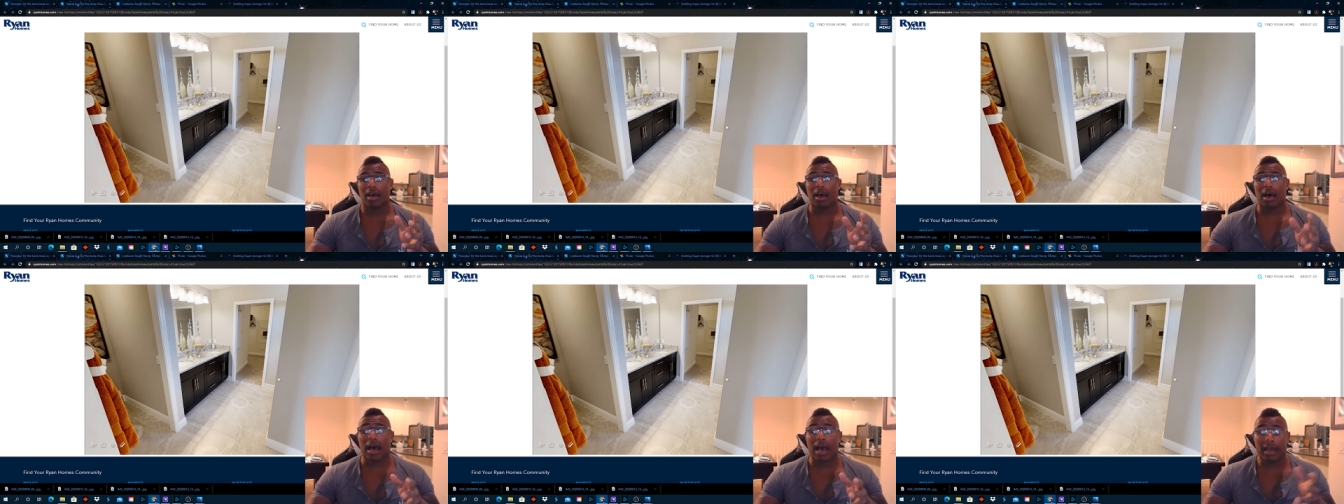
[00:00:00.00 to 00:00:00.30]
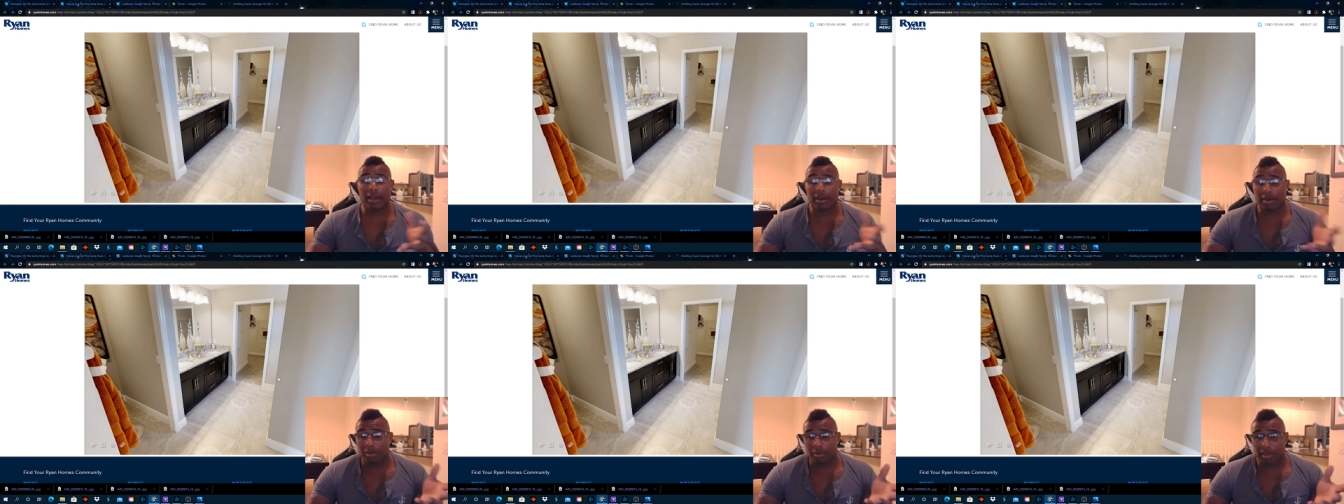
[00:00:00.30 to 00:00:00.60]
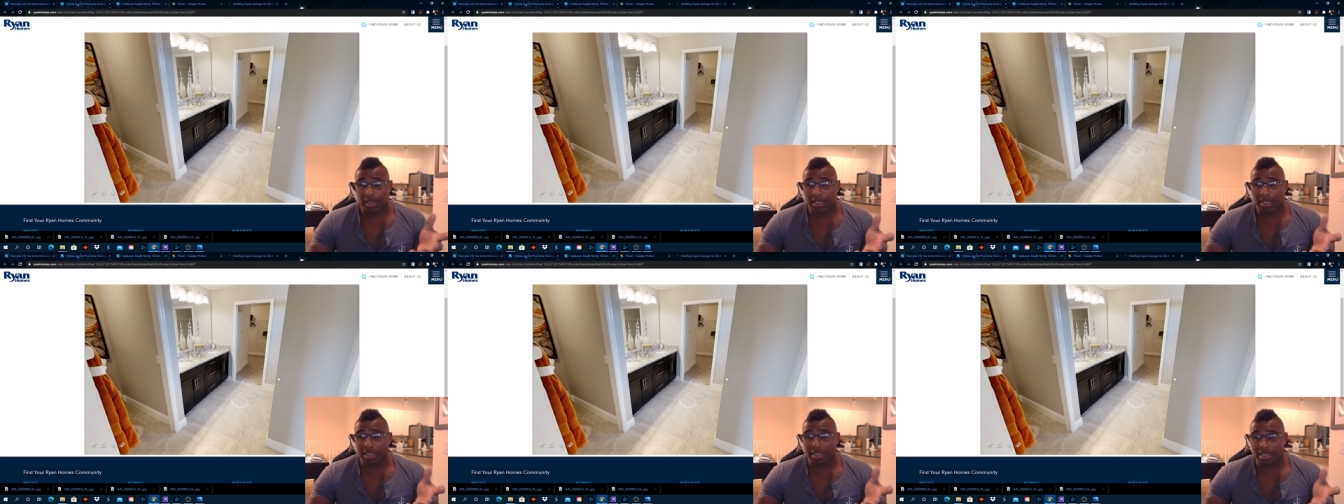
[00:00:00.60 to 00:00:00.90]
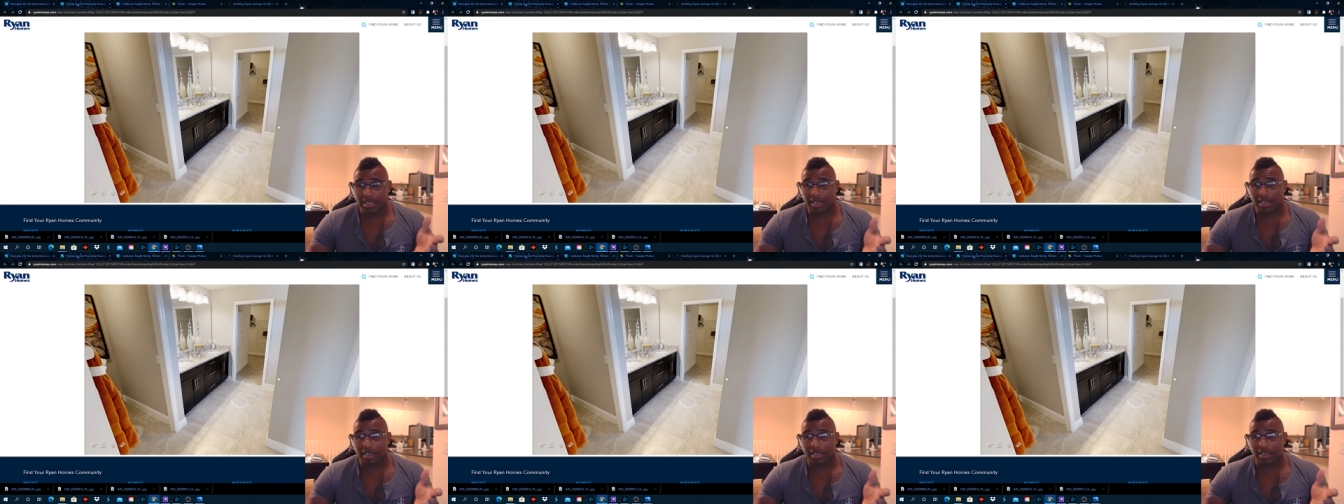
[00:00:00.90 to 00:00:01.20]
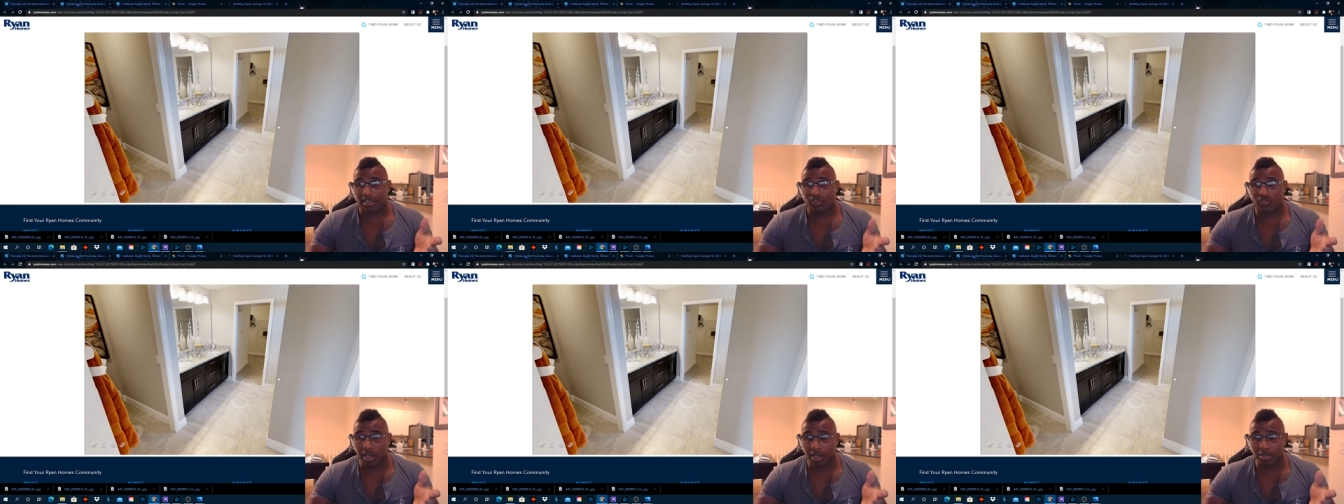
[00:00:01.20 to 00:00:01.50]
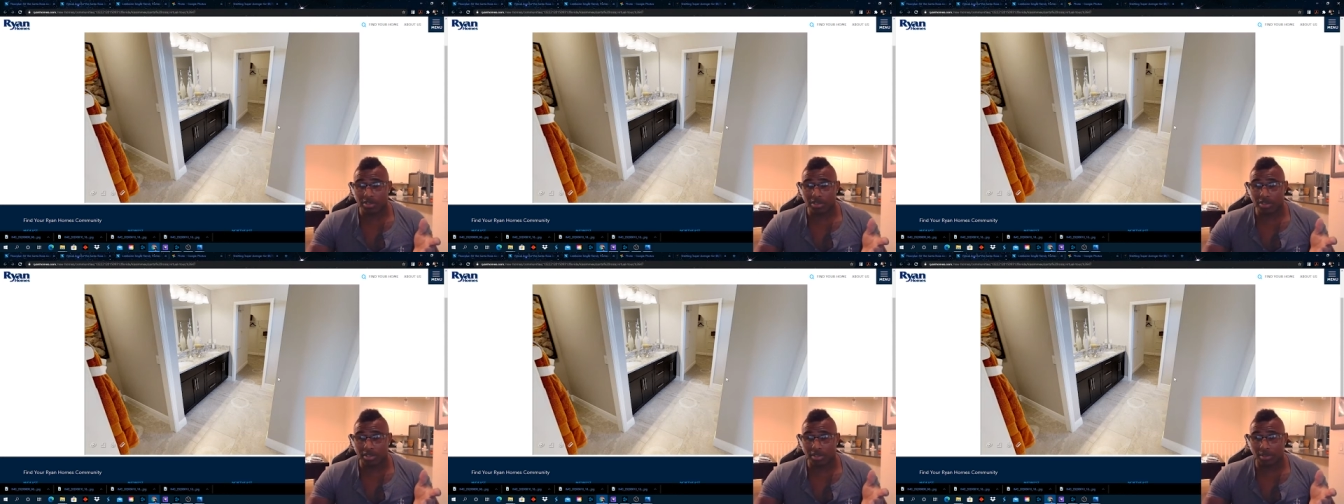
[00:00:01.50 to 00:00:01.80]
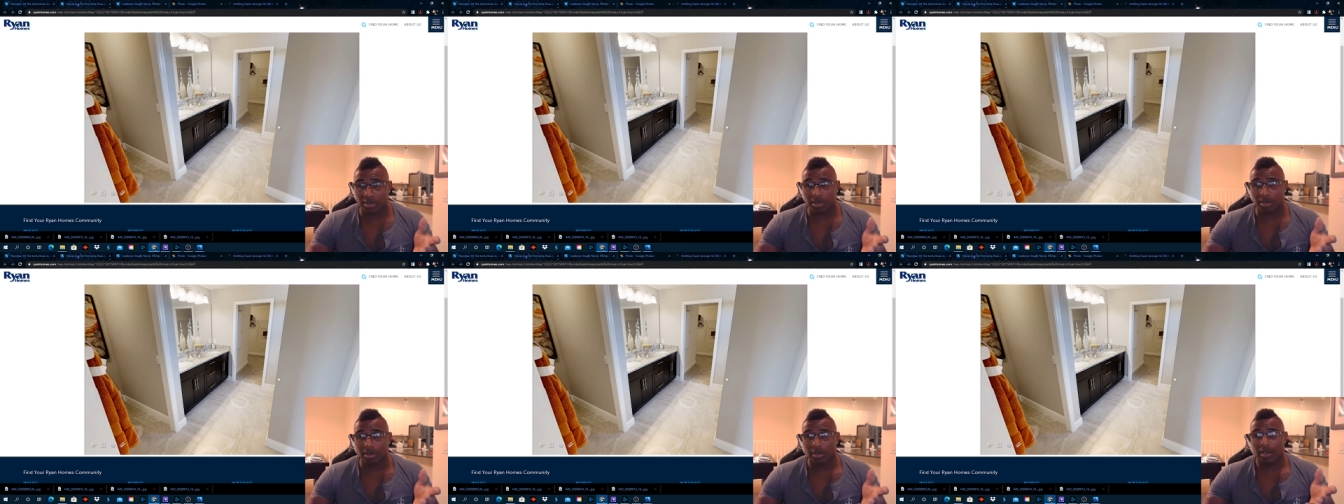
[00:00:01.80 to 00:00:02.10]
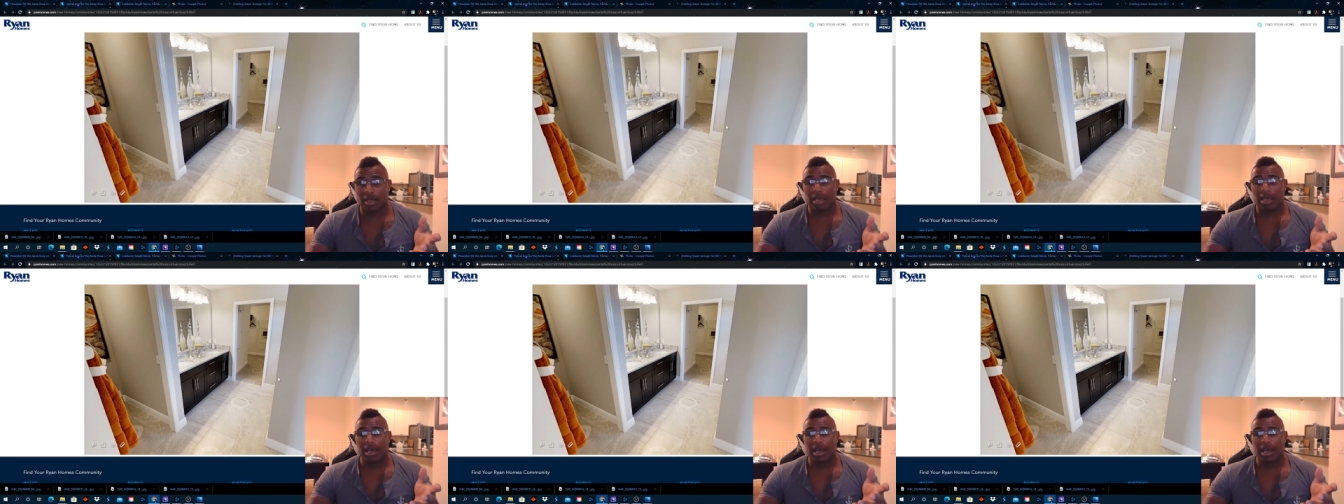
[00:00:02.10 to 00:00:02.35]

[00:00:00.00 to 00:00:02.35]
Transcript: I don't really see it as functional.